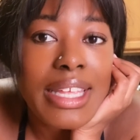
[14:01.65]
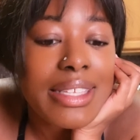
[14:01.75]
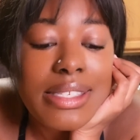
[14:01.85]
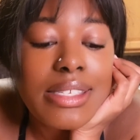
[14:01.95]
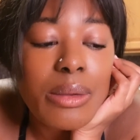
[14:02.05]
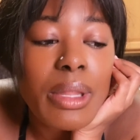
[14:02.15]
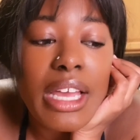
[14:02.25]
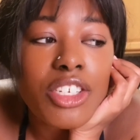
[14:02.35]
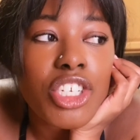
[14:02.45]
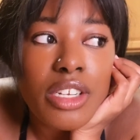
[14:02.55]
Like, this is something
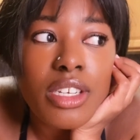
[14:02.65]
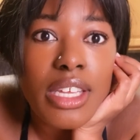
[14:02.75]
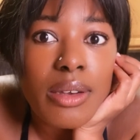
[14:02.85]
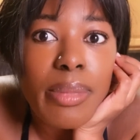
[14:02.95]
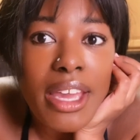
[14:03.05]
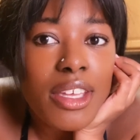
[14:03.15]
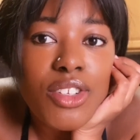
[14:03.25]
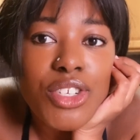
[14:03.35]
I should have did back in